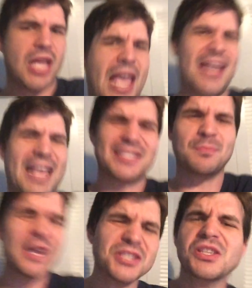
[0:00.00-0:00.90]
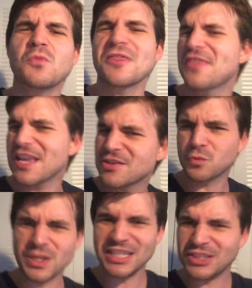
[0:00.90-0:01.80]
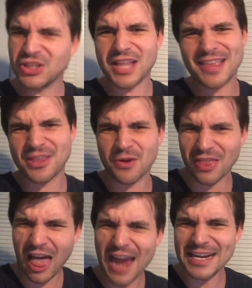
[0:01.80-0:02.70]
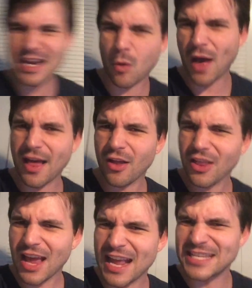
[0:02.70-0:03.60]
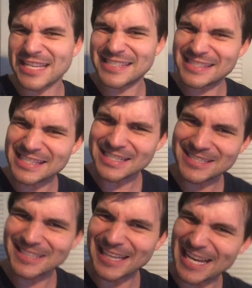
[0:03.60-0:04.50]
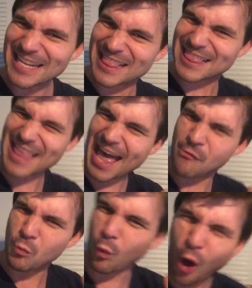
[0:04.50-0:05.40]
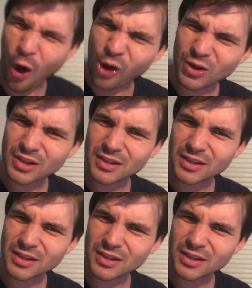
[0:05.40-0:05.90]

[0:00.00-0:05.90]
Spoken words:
and especially when things really look like they're aligning well and you still hit that wall.